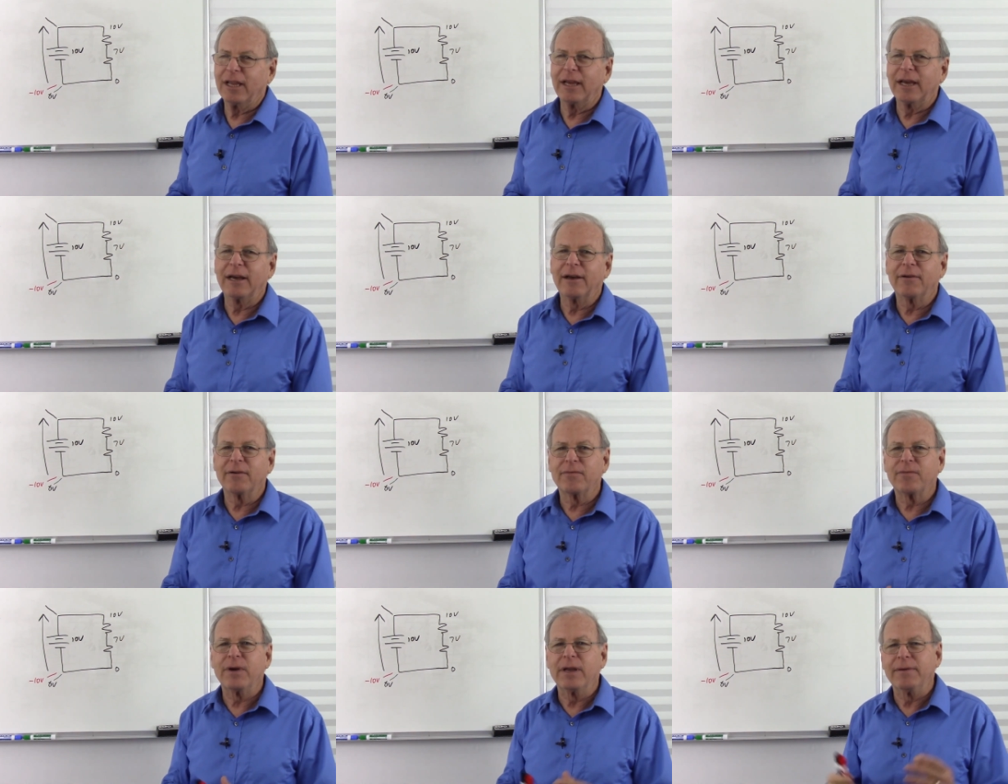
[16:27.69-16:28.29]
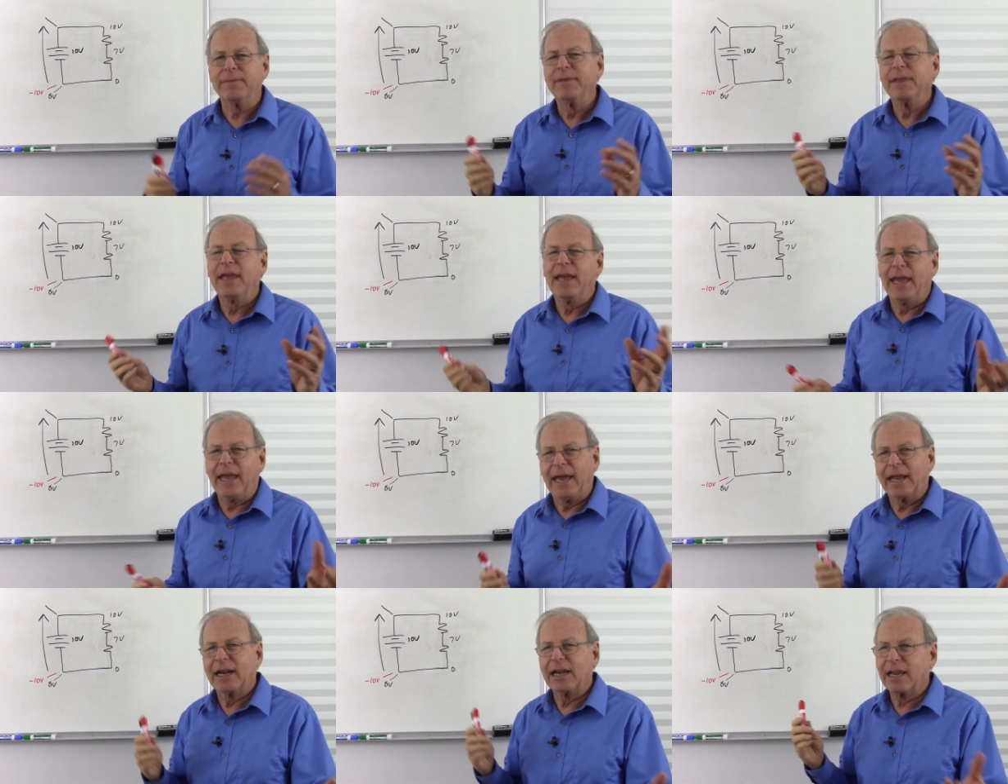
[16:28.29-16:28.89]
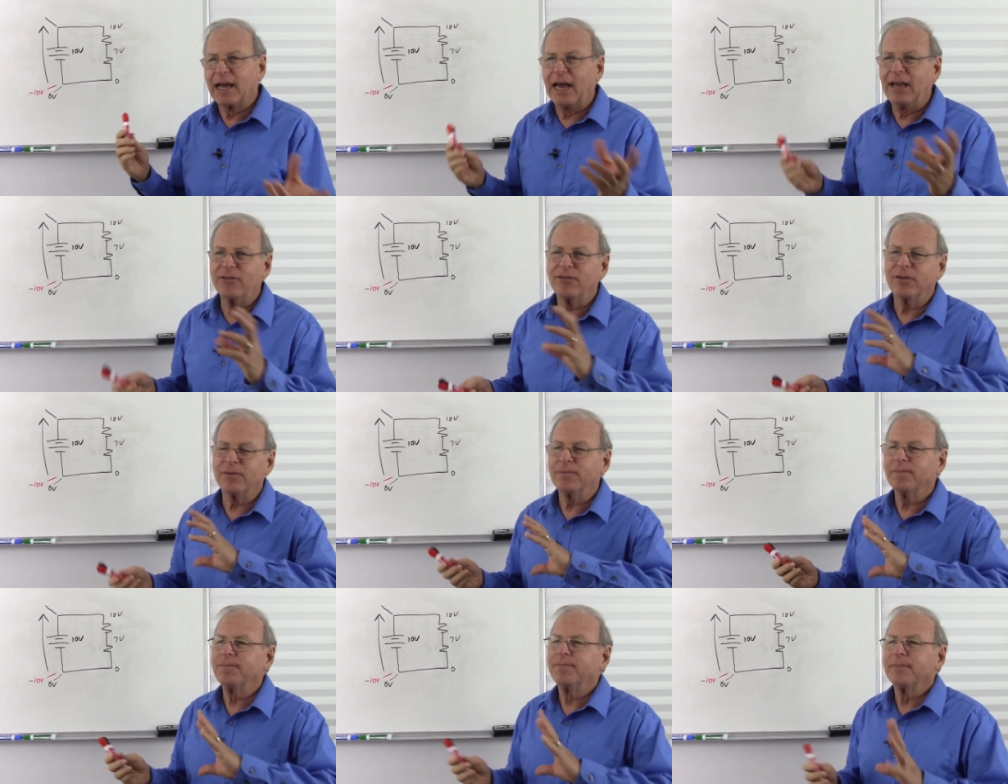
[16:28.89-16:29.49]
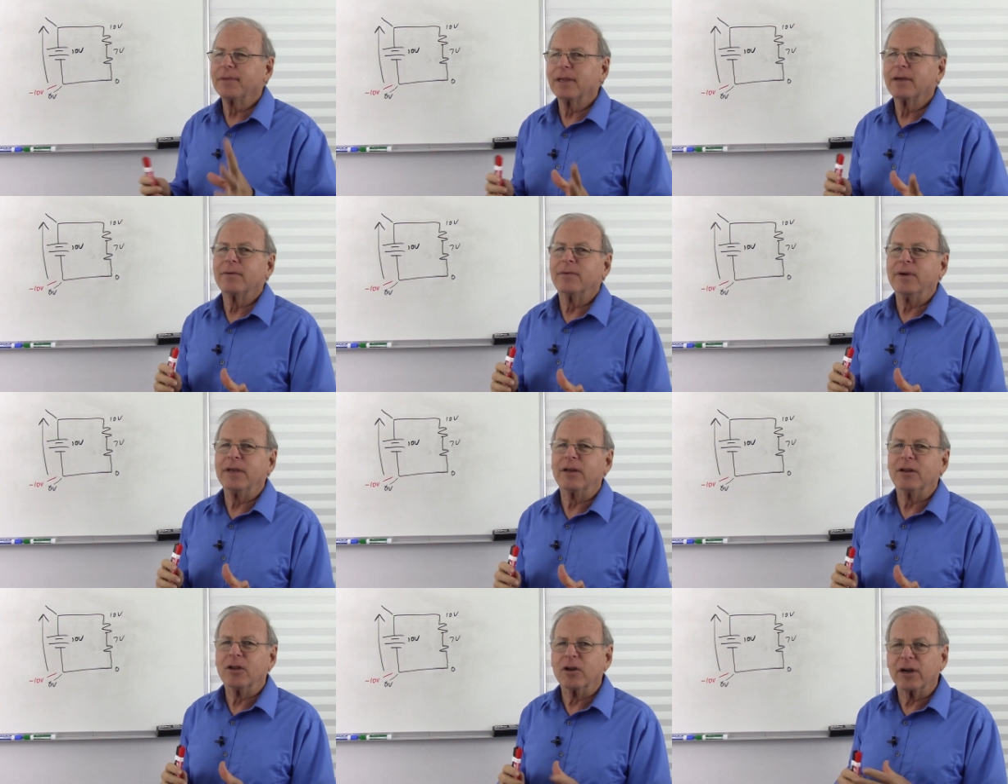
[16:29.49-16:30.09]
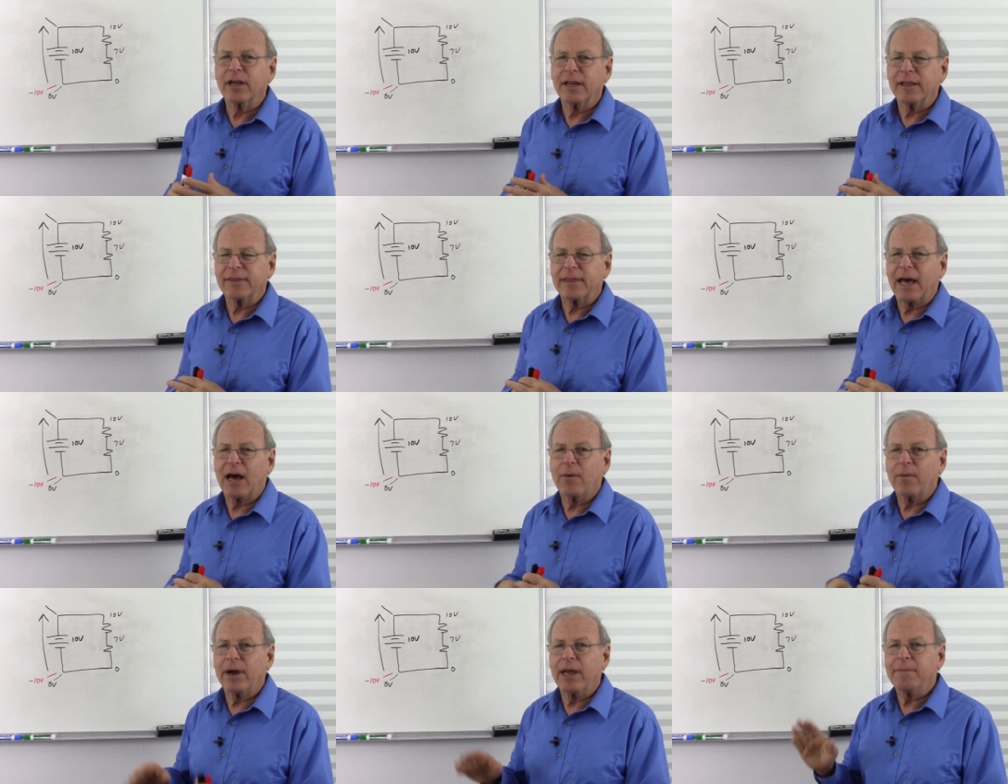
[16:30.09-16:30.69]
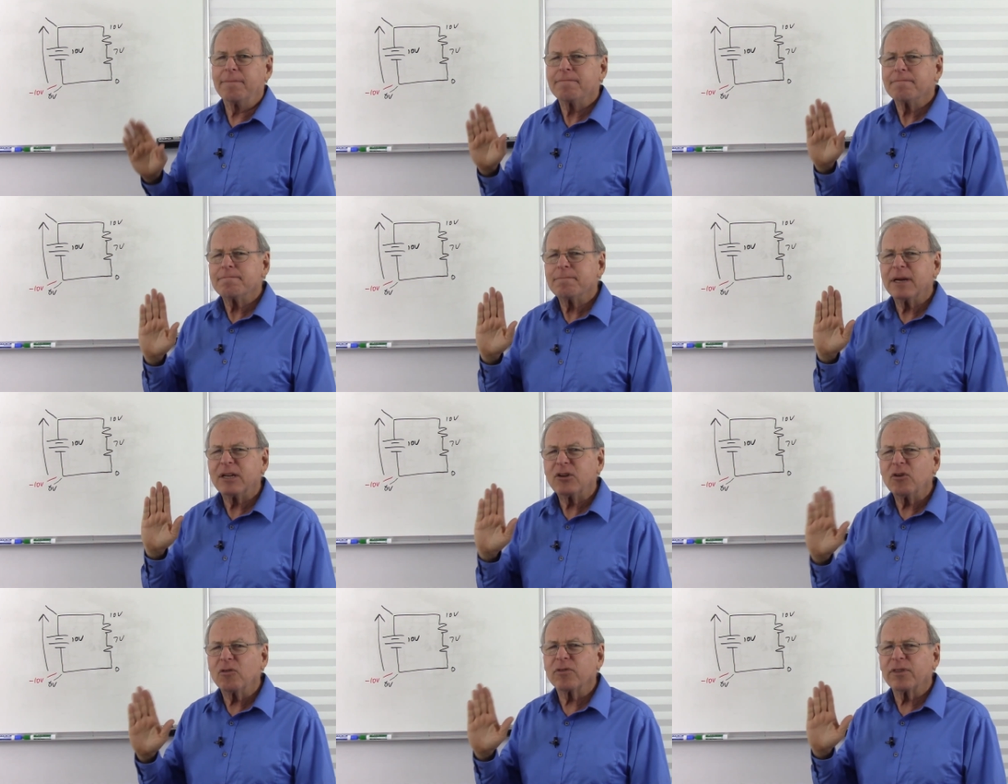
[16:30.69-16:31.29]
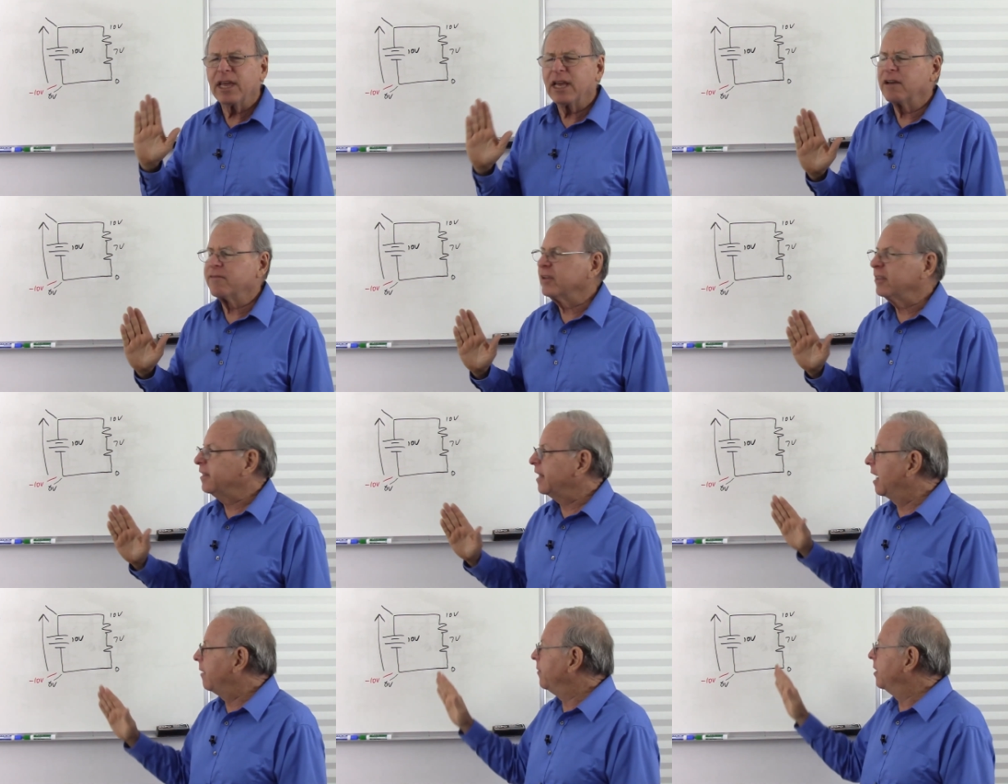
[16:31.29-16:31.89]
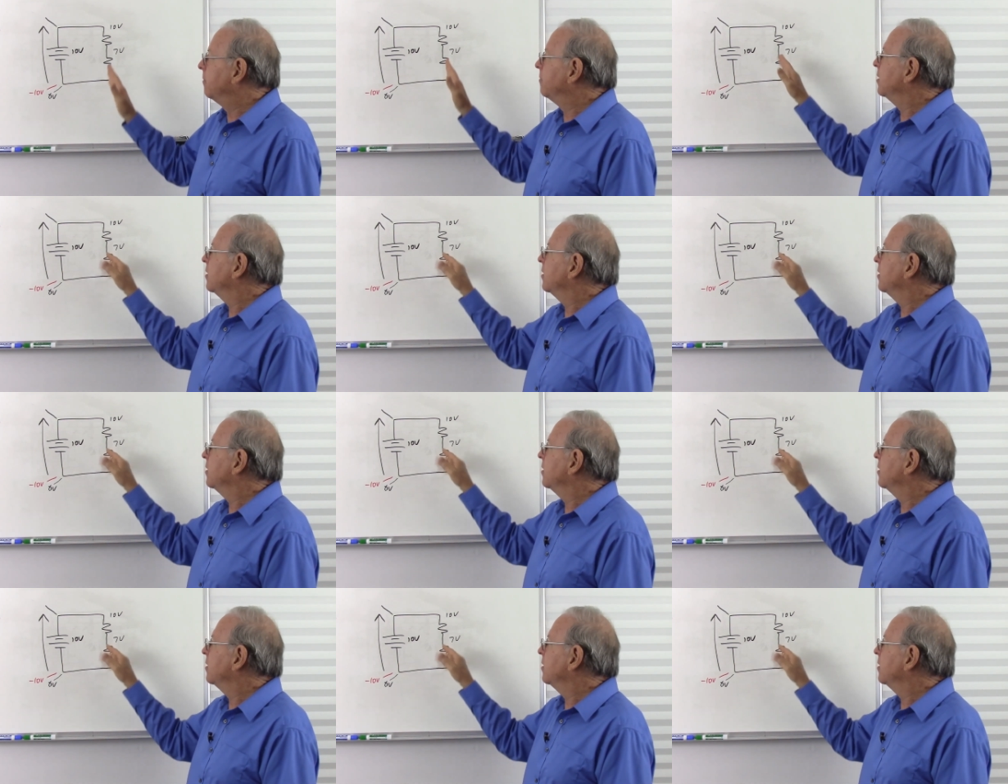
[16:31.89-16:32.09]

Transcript: Yeah, if we analyze it we can look at it that way, but don't think of it that way